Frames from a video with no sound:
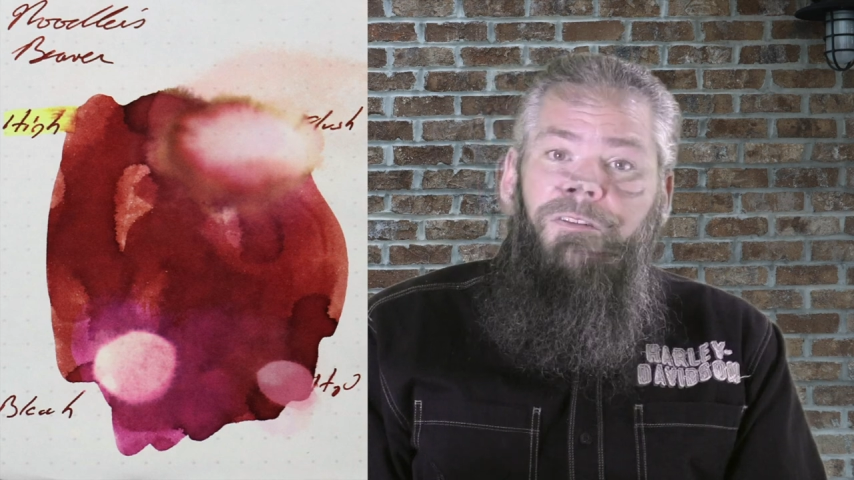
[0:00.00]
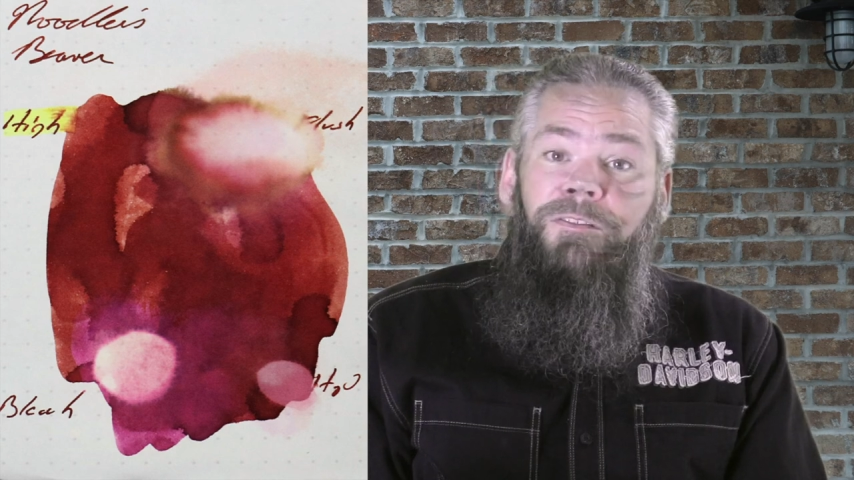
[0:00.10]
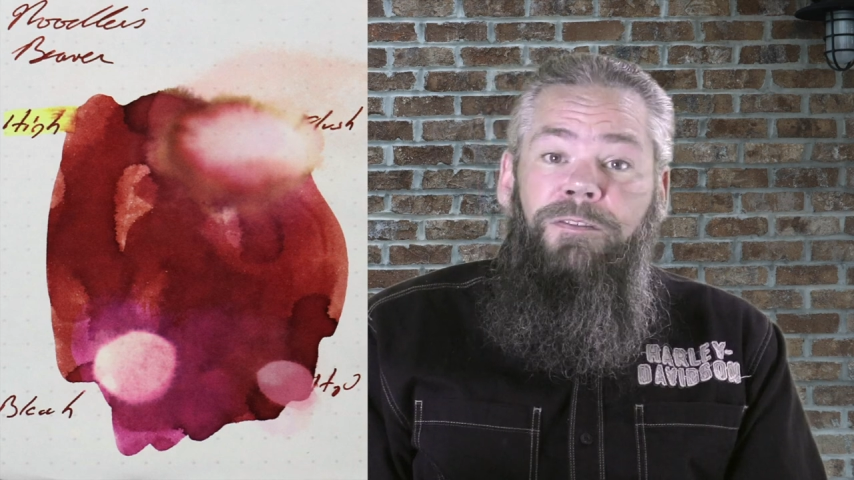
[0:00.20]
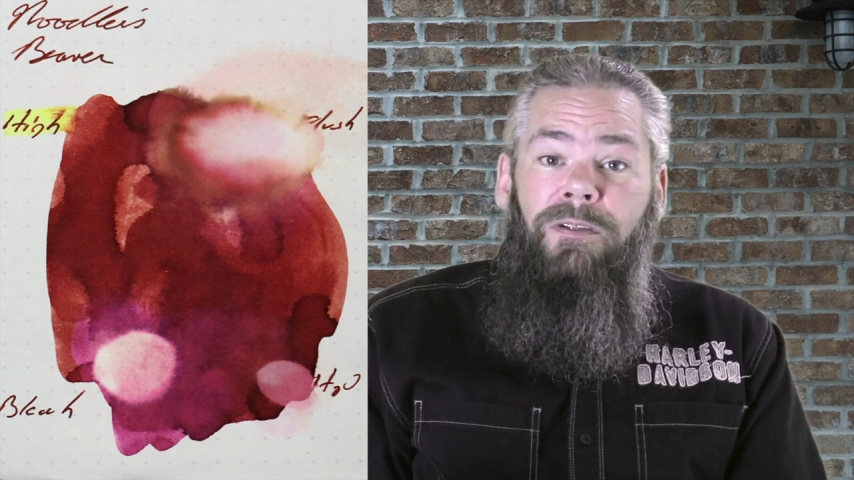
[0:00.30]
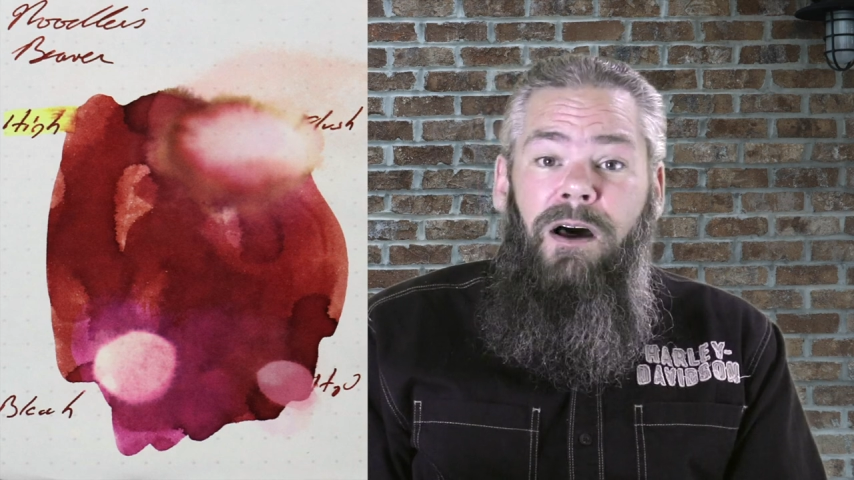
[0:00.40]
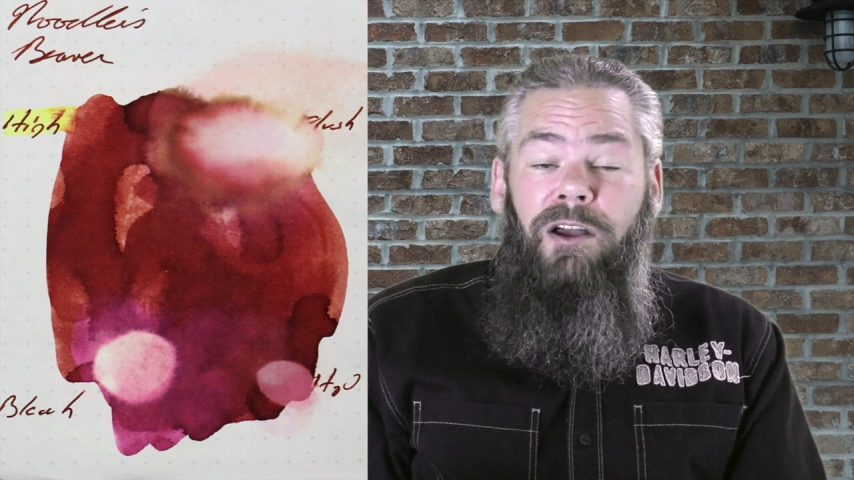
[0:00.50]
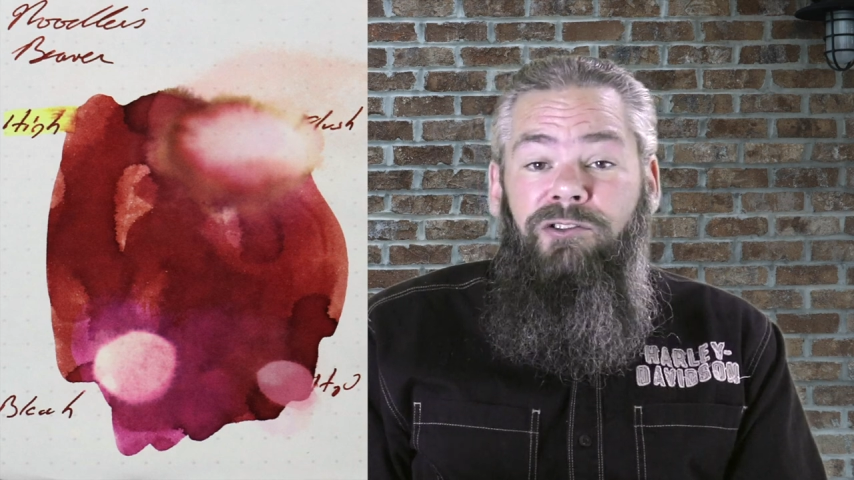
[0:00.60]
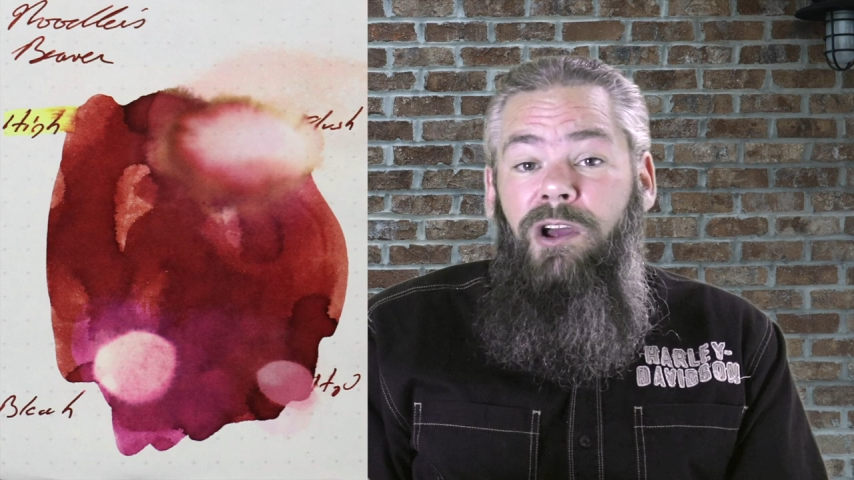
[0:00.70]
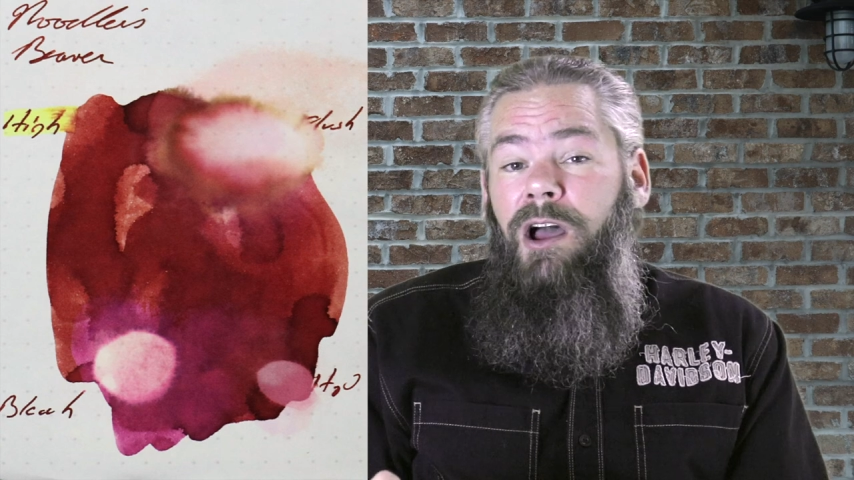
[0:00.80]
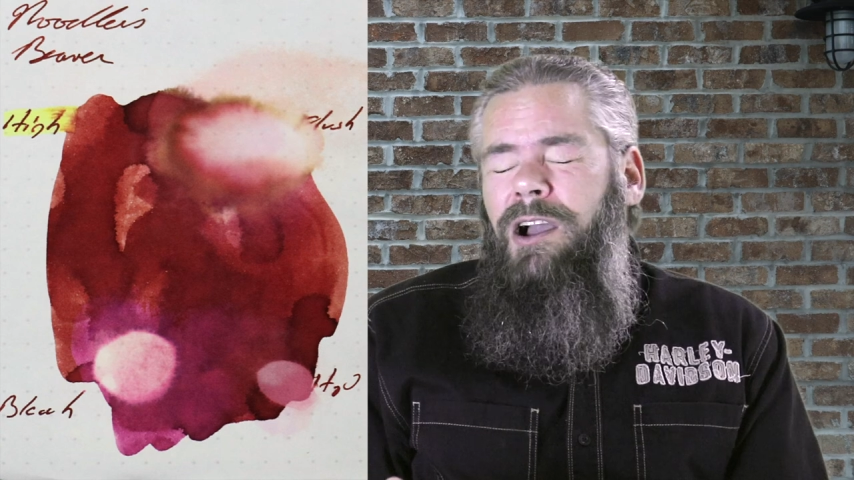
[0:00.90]

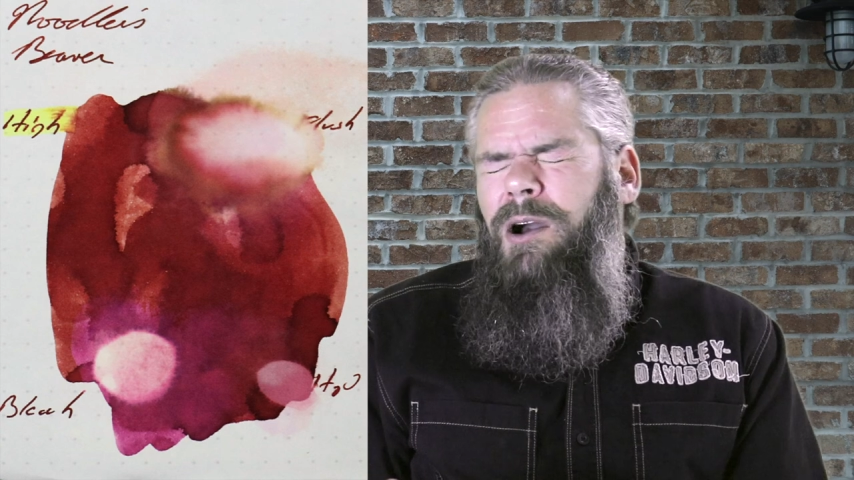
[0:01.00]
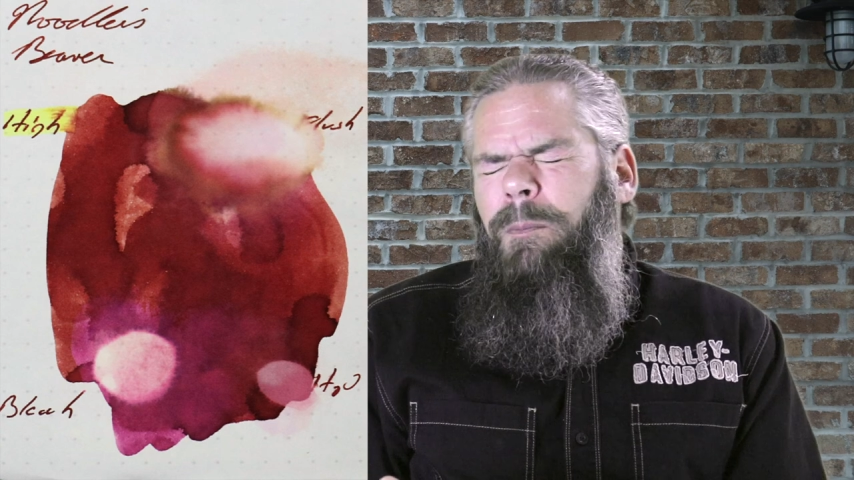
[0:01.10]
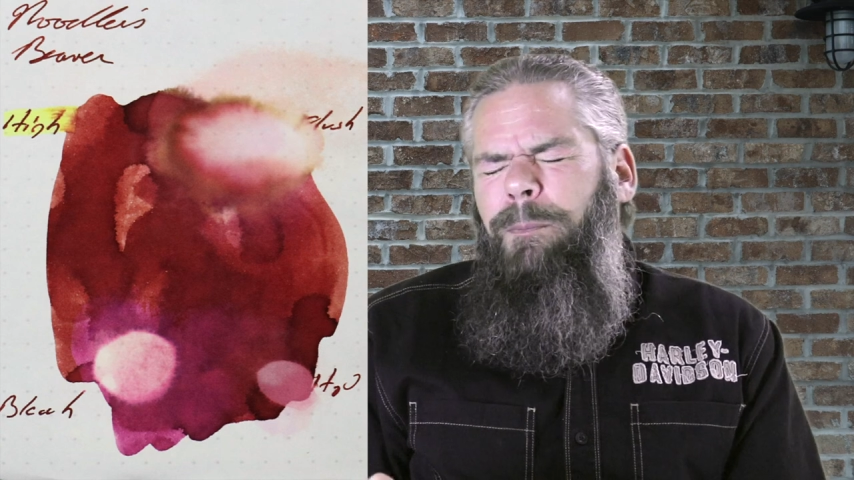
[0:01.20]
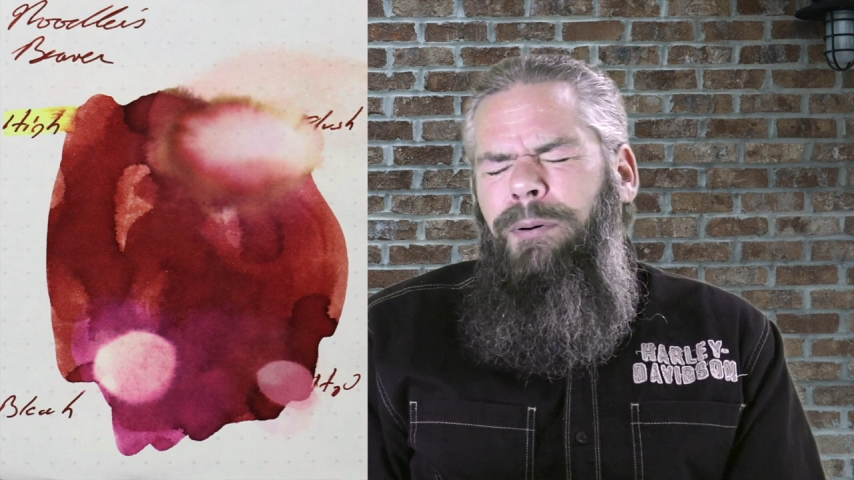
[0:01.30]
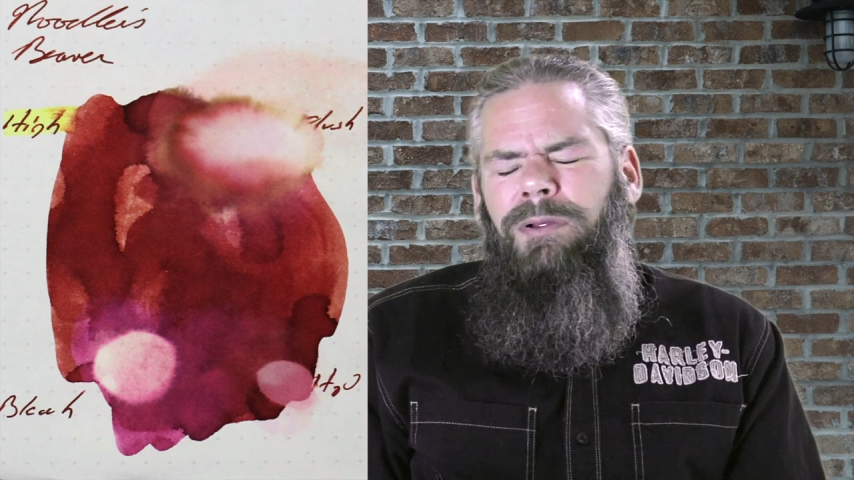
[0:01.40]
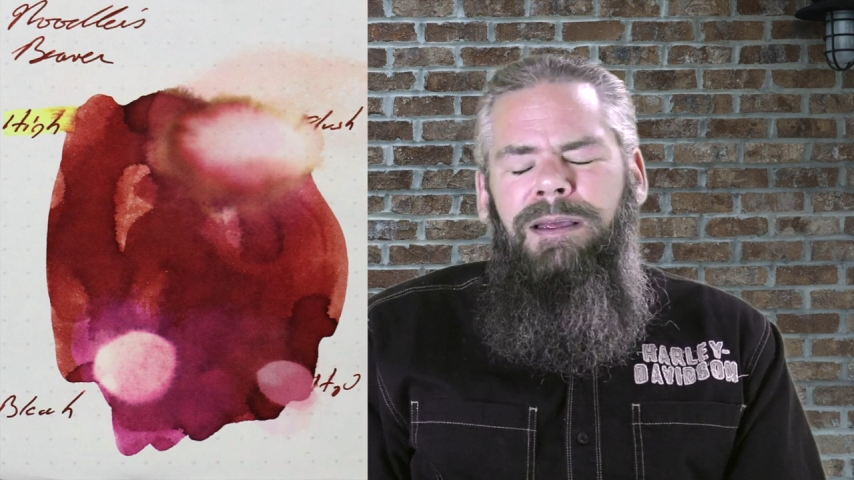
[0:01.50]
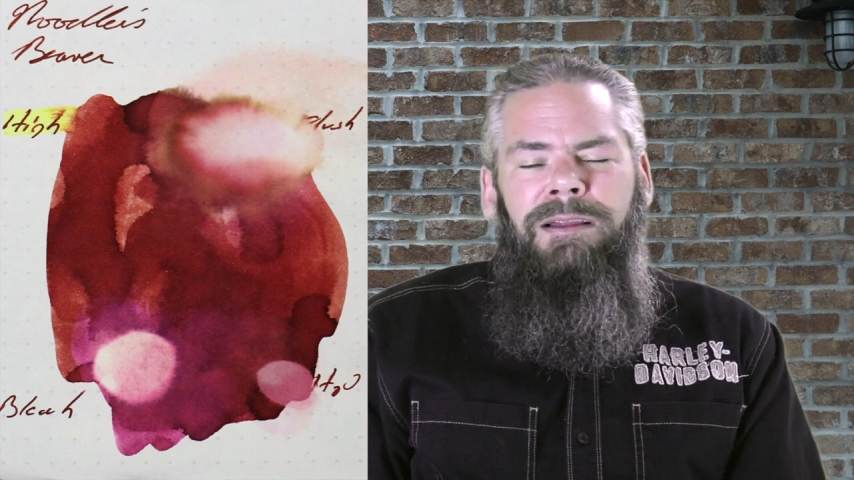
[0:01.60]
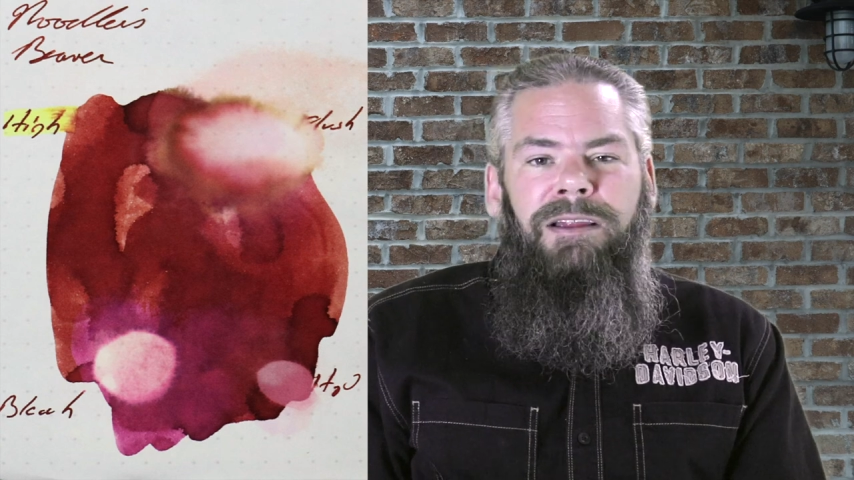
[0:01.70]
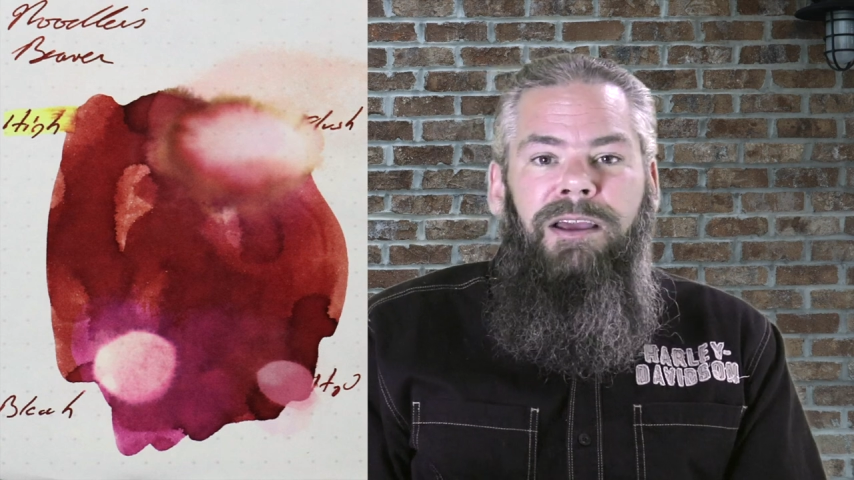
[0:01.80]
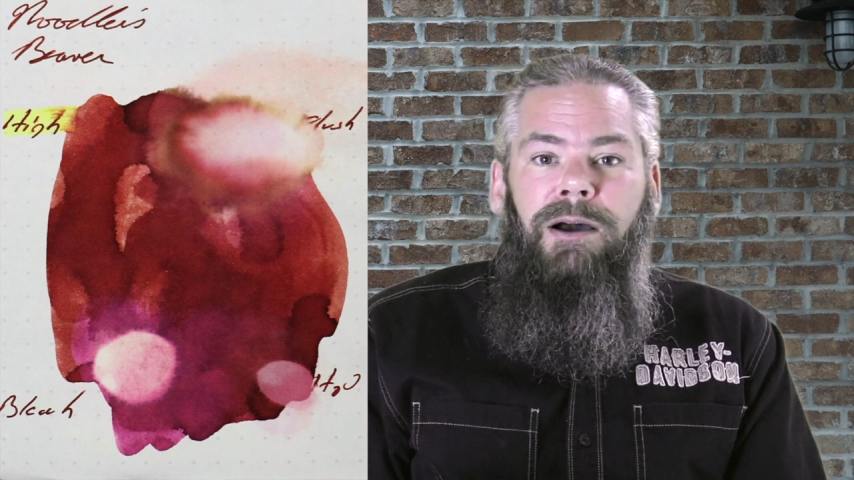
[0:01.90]
Flush
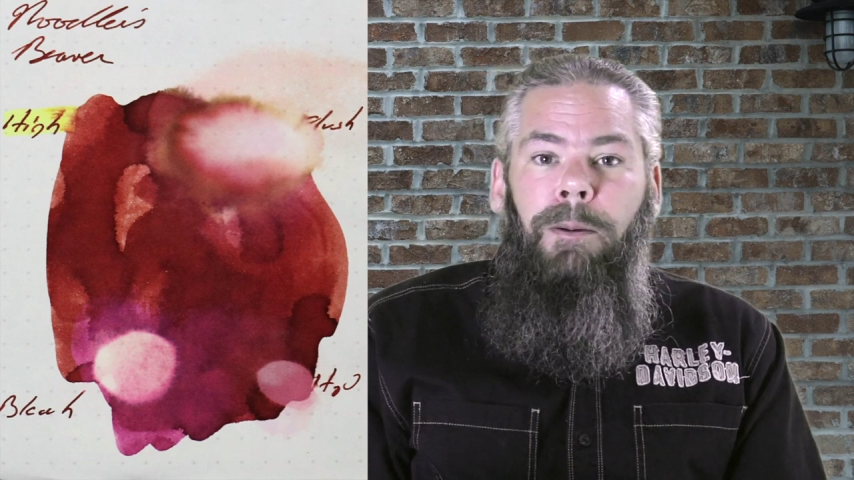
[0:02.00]
completely